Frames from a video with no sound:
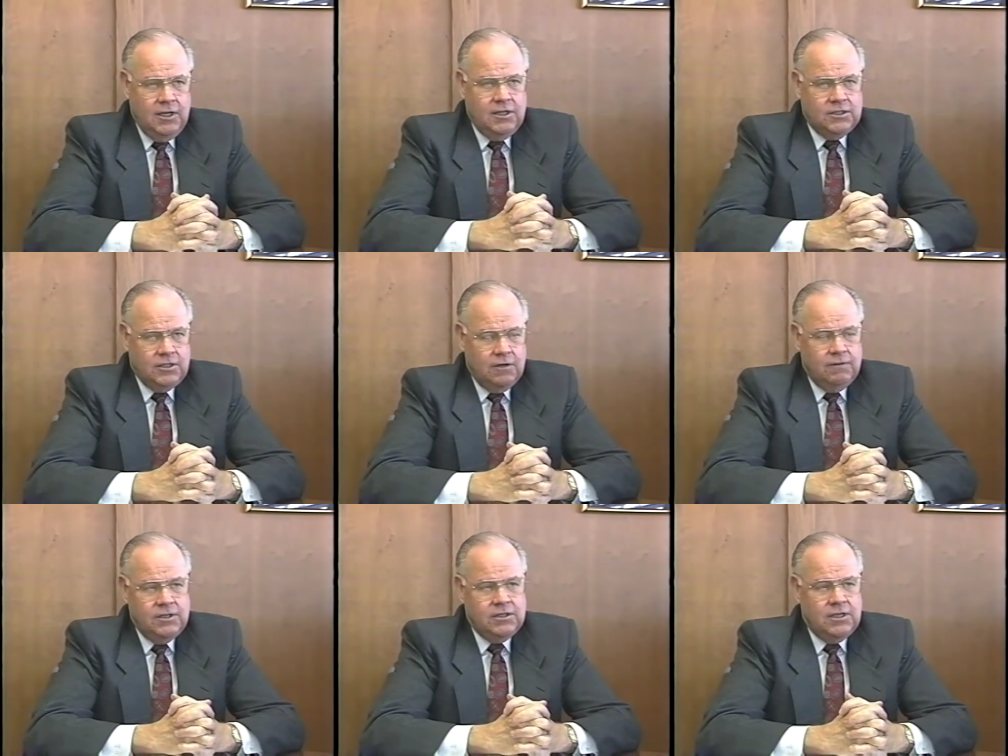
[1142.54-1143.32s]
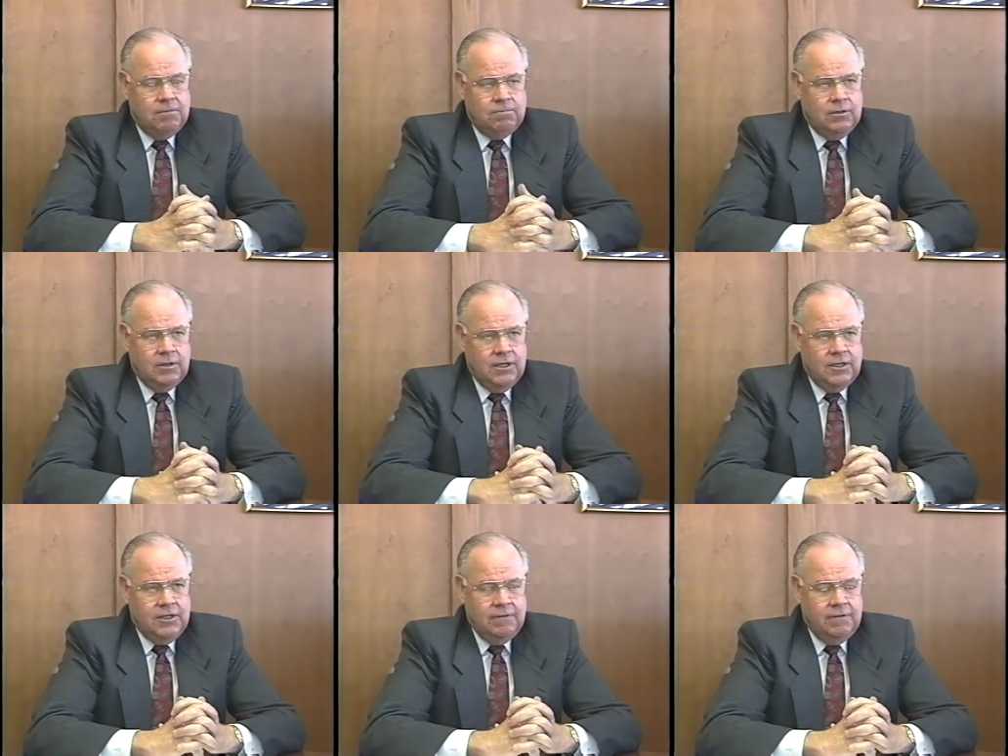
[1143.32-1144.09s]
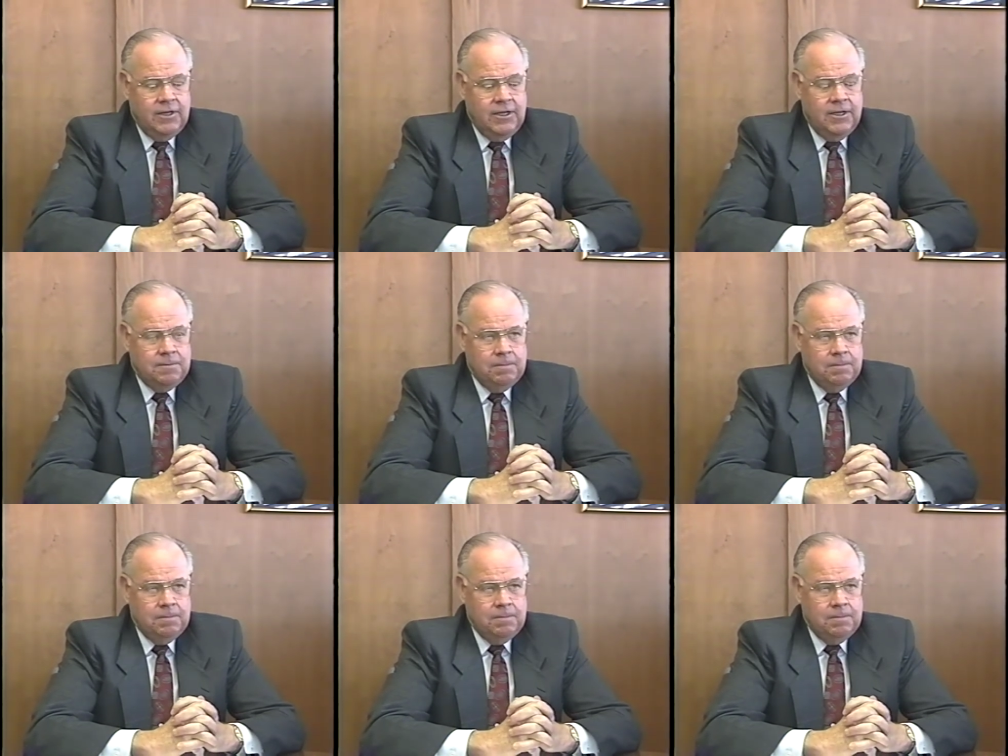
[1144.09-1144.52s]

Service, and Productivity.